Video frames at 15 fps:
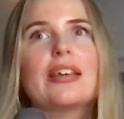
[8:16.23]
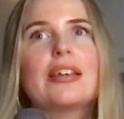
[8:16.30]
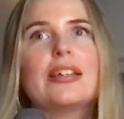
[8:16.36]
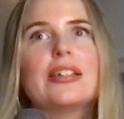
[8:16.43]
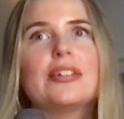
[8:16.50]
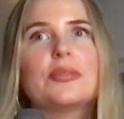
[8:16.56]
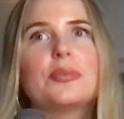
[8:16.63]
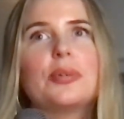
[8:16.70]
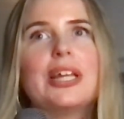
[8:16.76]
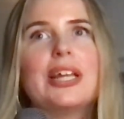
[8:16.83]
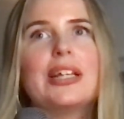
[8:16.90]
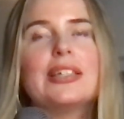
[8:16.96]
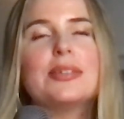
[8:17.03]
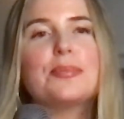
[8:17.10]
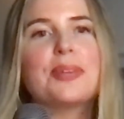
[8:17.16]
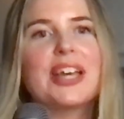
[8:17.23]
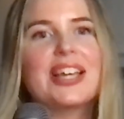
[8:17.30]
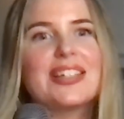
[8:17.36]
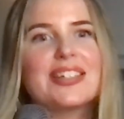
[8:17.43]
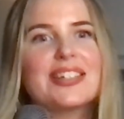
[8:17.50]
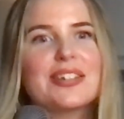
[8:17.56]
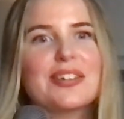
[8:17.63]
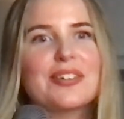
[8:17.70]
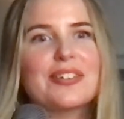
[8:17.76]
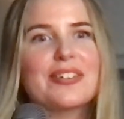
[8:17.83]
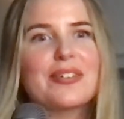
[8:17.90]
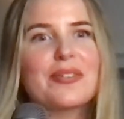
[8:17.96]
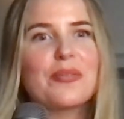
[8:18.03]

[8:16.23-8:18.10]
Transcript: it really depends on